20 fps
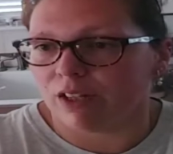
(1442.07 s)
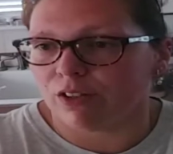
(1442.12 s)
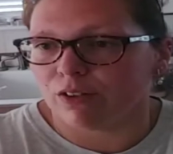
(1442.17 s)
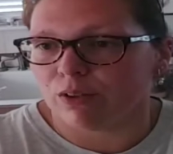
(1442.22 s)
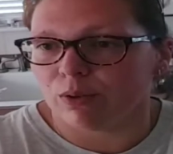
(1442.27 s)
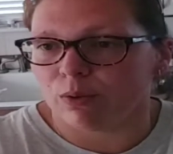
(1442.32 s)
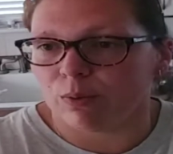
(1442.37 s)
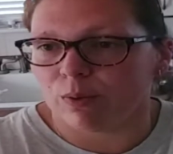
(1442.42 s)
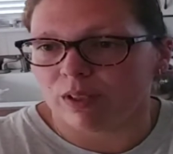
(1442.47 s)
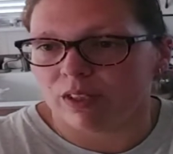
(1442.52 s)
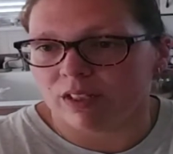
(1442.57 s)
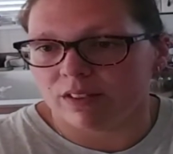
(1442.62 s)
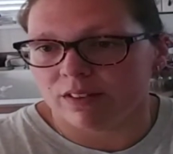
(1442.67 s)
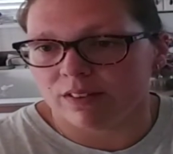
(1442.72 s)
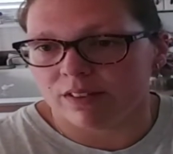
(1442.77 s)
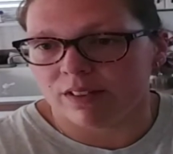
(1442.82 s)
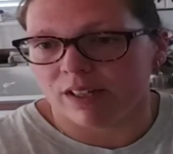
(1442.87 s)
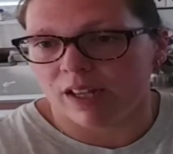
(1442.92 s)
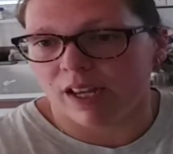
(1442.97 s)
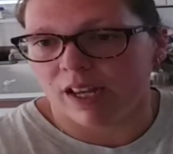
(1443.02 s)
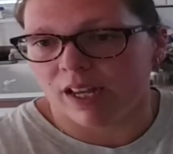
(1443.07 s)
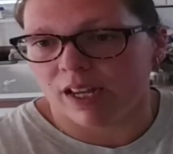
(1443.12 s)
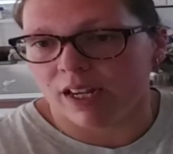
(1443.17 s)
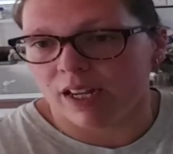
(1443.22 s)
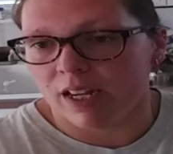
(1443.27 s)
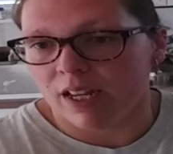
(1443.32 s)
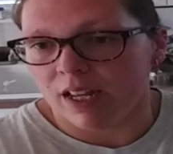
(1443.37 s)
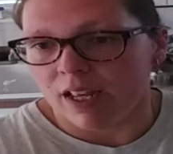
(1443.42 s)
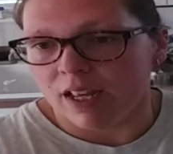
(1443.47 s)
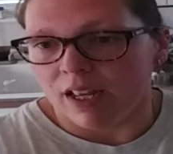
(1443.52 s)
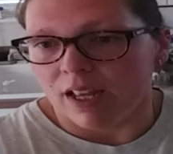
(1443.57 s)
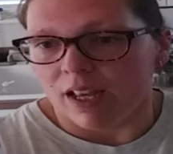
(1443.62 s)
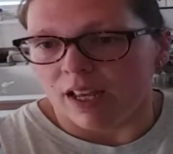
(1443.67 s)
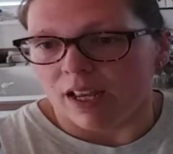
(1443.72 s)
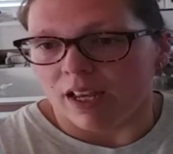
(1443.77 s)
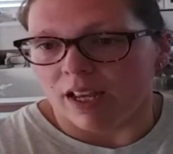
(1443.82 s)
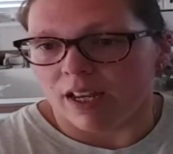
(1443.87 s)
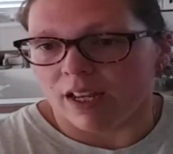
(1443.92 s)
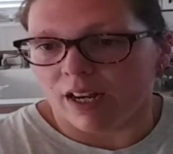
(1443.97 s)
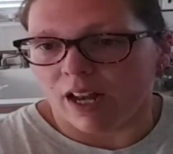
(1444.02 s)
2 of these a day.
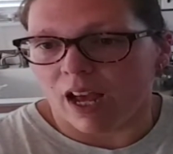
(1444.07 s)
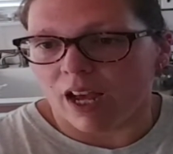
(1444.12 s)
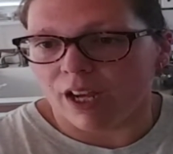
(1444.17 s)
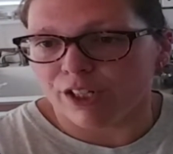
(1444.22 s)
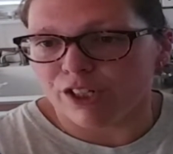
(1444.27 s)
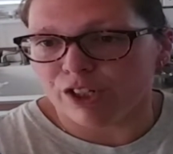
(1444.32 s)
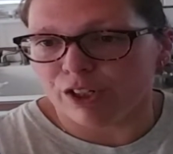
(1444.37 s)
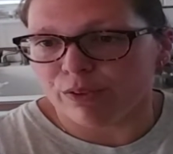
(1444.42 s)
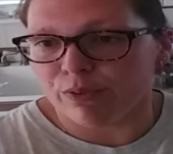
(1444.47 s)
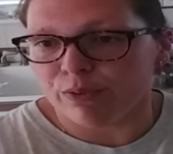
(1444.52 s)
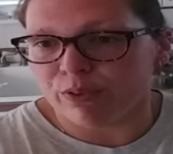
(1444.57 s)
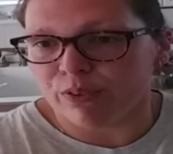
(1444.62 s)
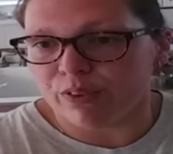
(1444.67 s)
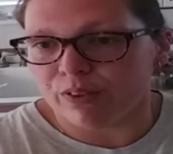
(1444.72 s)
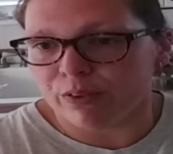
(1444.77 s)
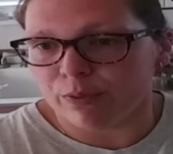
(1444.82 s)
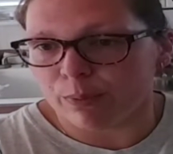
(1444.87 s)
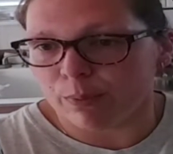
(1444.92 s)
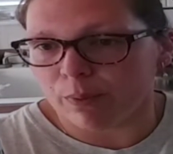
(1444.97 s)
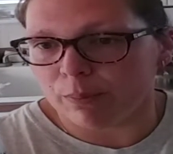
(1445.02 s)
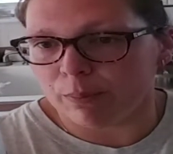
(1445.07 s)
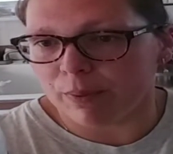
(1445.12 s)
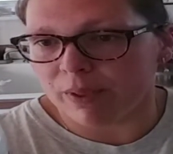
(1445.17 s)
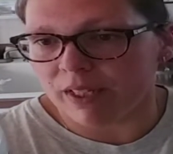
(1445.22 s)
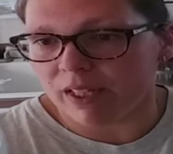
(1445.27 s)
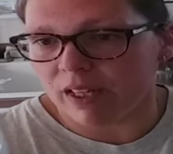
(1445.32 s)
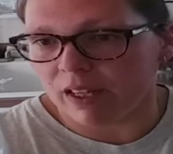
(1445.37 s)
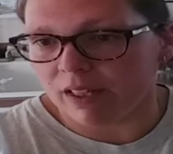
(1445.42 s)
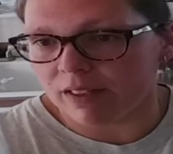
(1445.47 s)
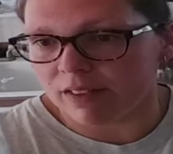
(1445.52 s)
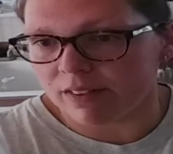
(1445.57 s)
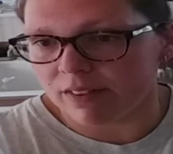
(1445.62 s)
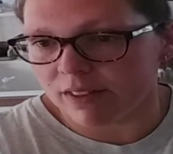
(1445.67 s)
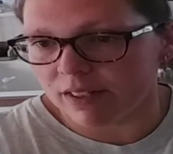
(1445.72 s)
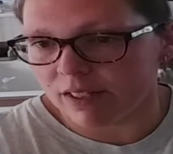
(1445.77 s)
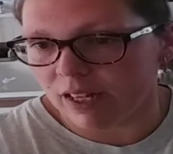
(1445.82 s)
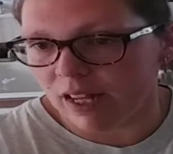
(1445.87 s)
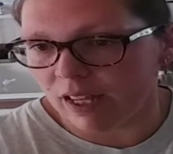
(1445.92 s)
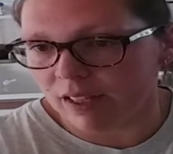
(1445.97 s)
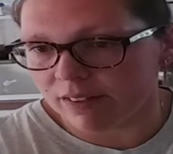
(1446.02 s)
And I chose this one because
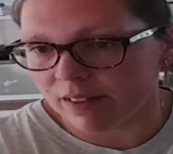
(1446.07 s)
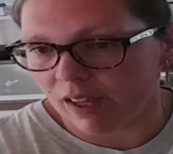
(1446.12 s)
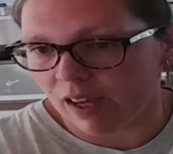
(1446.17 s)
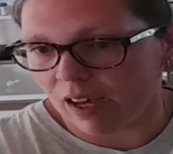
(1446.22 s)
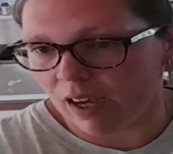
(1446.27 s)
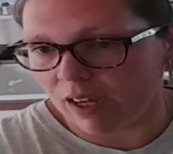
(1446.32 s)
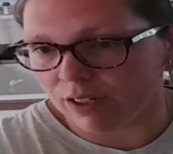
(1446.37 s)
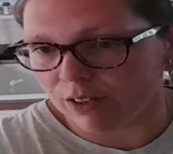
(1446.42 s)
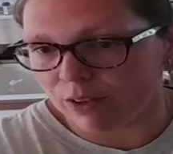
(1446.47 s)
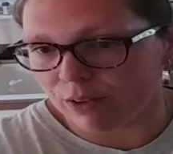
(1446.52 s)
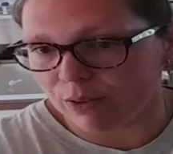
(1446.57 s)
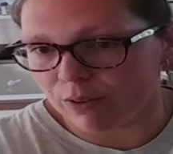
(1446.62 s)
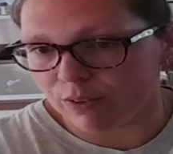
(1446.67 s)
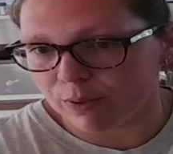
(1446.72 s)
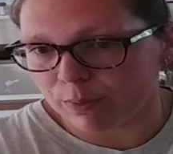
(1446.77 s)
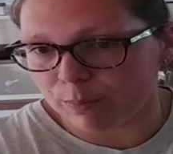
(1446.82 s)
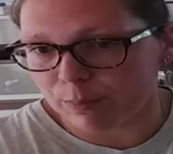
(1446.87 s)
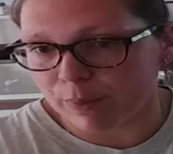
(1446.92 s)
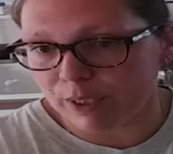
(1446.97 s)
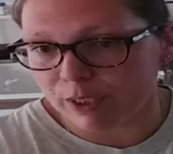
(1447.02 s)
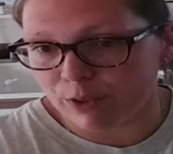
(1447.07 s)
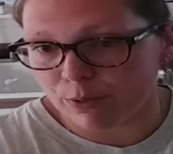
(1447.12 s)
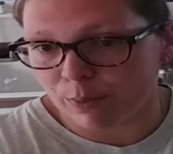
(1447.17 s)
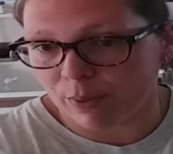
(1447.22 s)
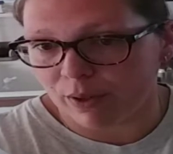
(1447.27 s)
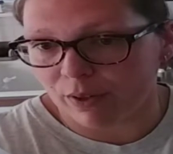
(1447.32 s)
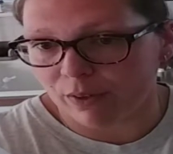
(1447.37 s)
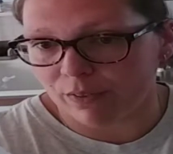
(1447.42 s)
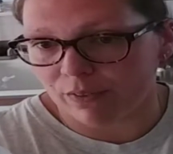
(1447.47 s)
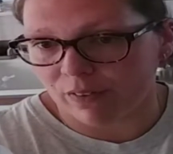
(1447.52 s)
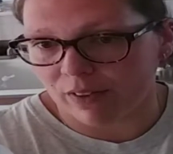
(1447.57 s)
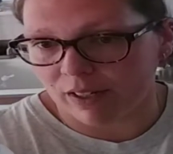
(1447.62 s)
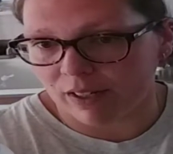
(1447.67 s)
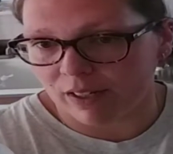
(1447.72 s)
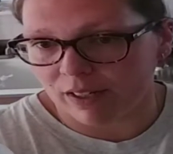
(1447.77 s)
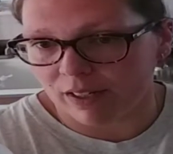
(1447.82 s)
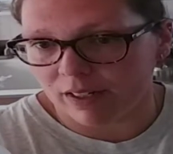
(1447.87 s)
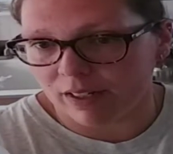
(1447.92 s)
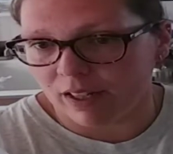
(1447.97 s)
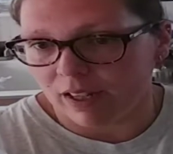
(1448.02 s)
it has a high dose of B12 in
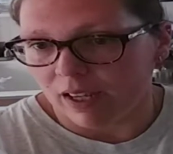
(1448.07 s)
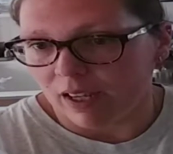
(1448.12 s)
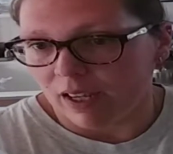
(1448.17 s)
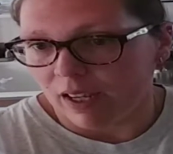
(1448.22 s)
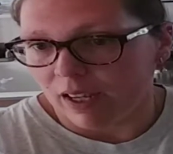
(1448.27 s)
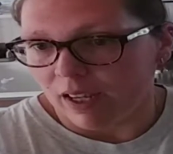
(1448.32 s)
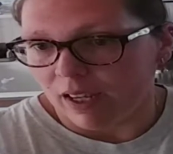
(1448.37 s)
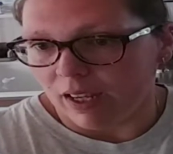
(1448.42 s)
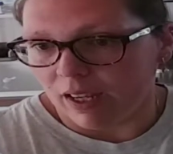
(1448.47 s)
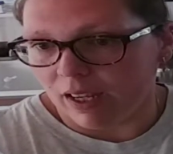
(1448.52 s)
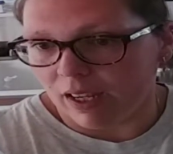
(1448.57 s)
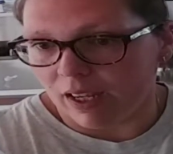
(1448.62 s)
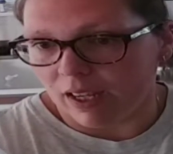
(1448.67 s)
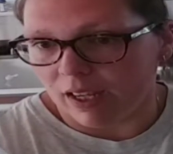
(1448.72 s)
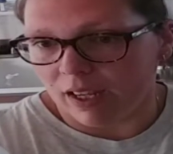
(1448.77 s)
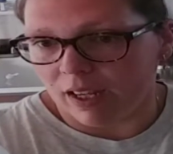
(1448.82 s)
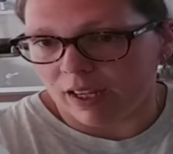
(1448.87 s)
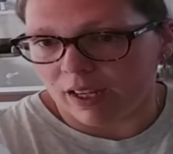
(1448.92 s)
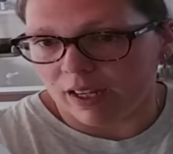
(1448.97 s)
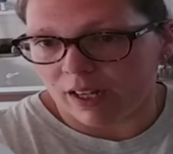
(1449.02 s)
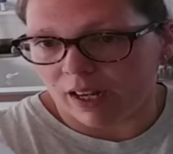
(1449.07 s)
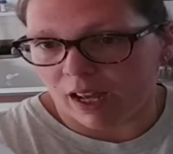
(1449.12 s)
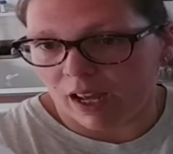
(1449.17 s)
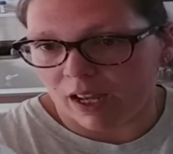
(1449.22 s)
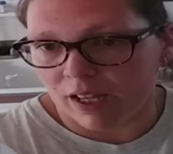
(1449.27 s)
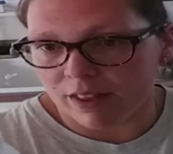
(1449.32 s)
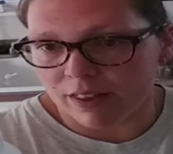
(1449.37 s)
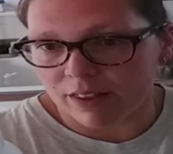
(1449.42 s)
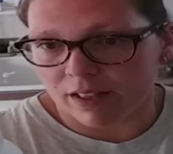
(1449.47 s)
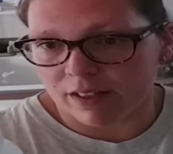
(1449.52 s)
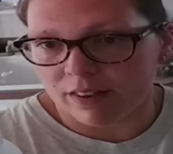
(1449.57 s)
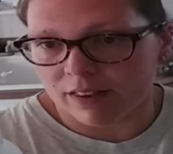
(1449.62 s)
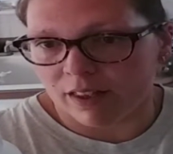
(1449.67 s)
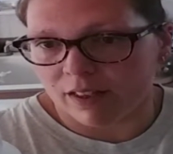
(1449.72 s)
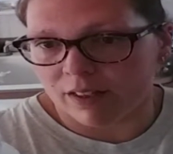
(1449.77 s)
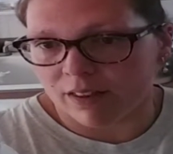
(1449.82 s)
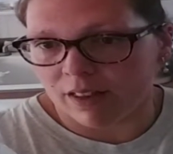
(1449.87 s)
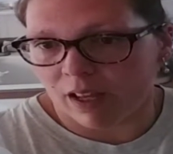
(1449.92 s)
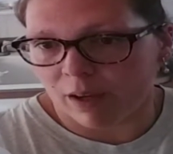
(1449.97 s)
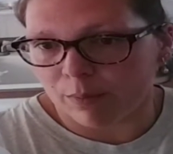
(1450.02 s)
it. And I thought
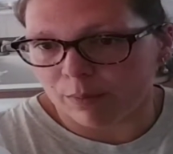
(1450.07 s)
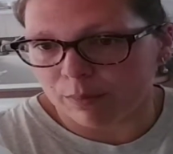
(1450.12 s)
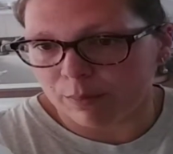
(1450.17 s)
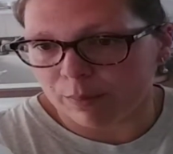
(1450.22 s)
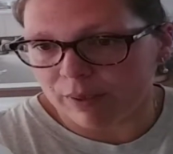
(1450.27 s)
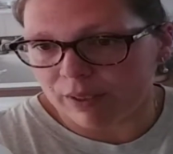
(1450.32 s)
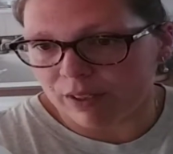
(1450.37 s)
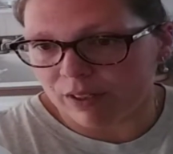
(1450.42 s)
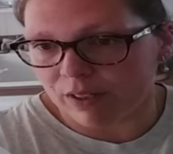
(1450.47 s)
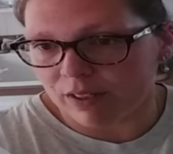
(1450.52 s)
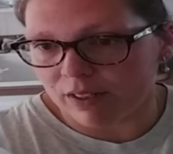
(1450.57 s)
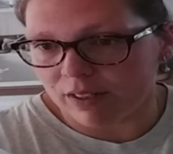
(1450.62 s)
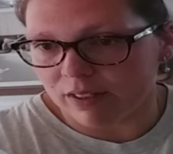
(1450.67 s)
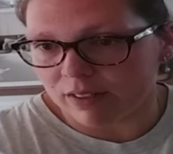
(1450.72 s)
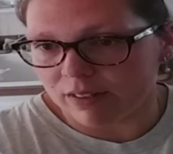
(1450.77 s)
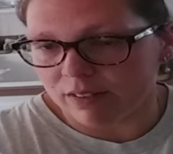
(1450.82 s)
that would be good.